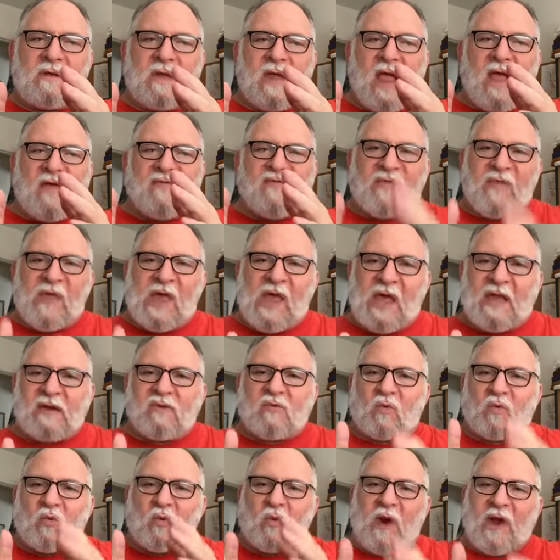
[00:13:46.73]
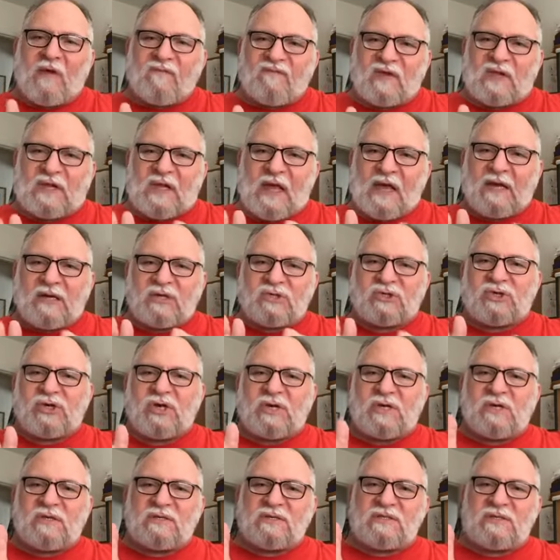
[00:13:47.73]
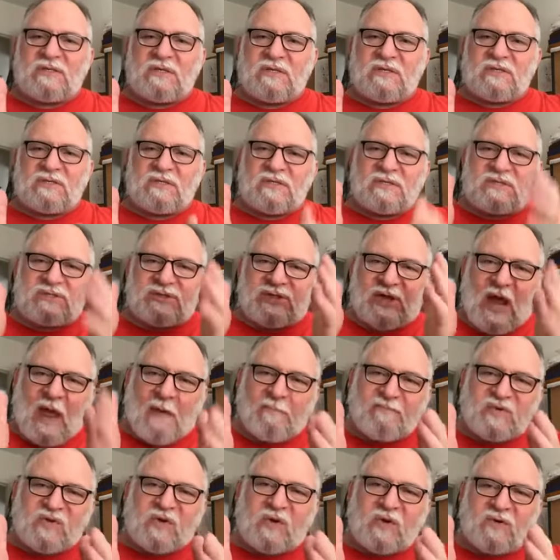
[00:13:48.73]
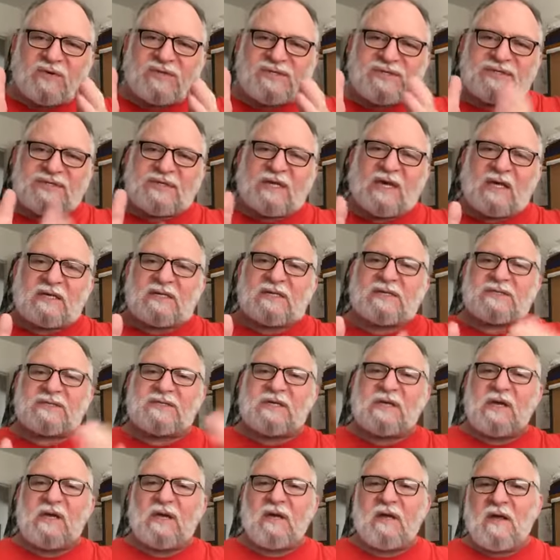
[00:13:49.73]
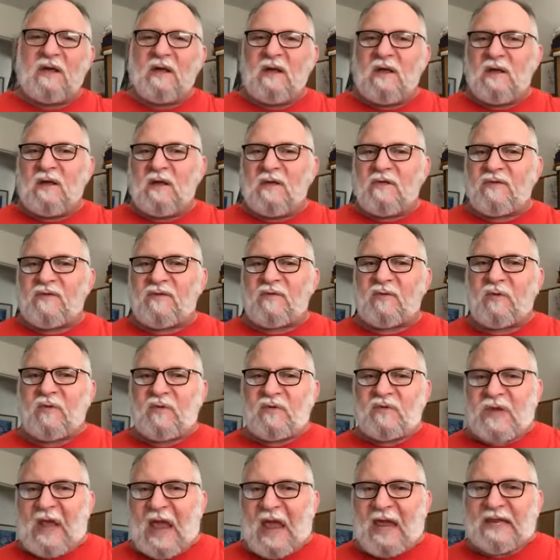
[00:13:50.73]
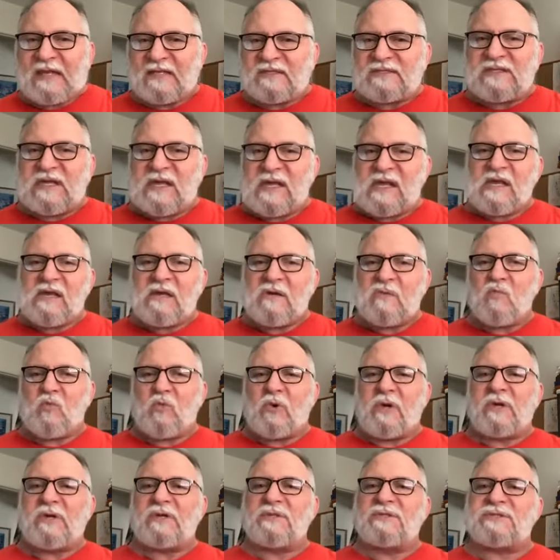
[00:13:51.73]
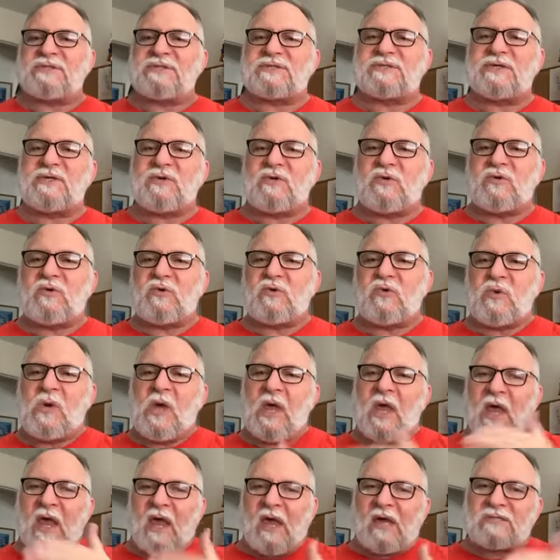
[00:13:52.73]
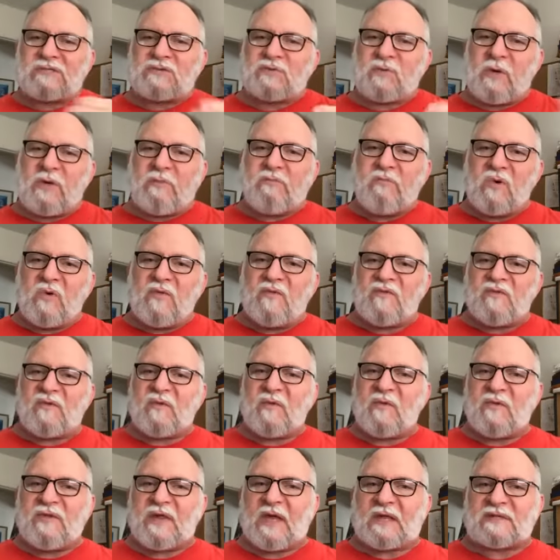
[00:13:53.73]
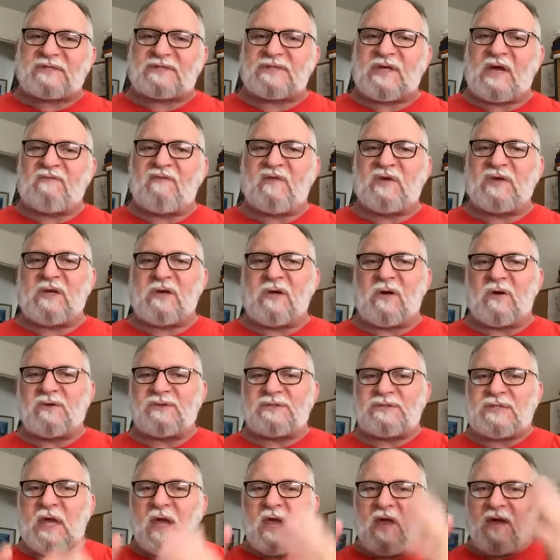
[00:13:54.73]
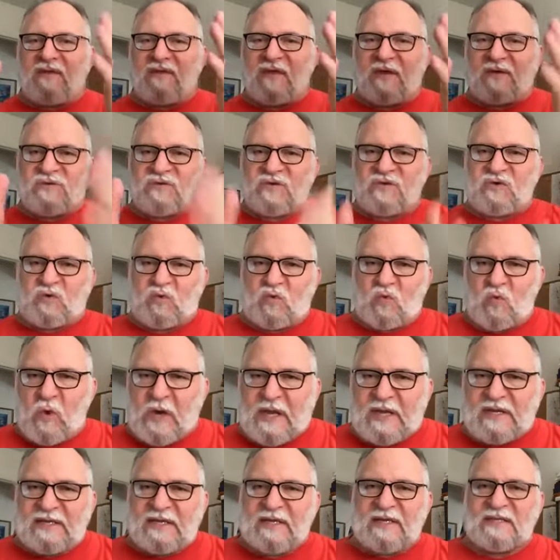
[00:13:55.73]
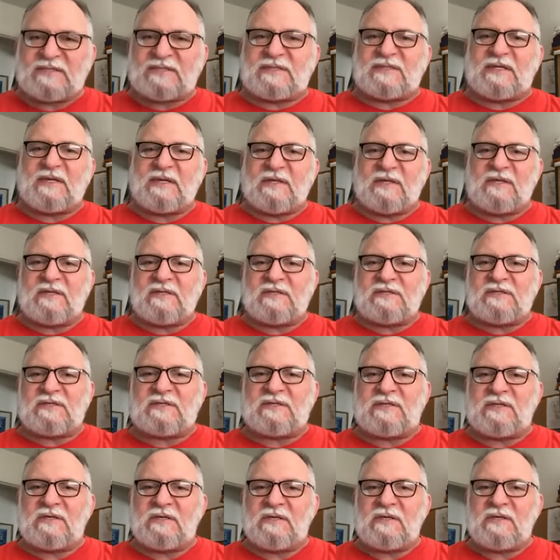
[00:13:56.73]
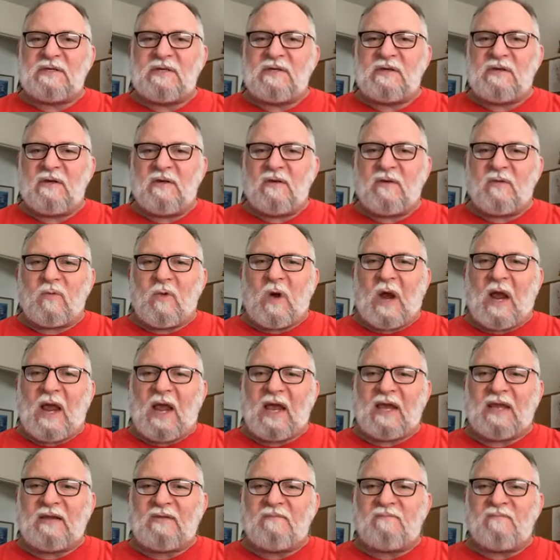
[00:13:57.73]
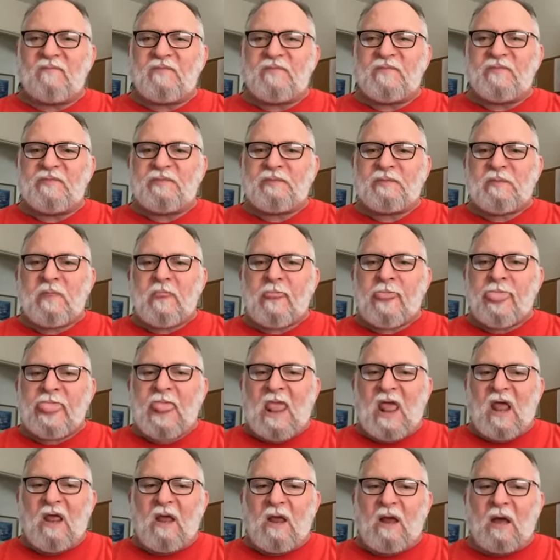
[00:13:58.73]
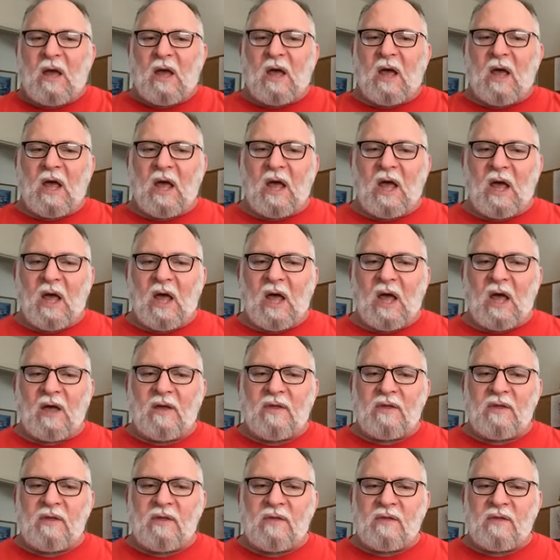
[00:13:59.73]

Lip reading: and then Revelation chapter 6 through 19 would ensue as we move through that 7 years. The two witnesses, right? The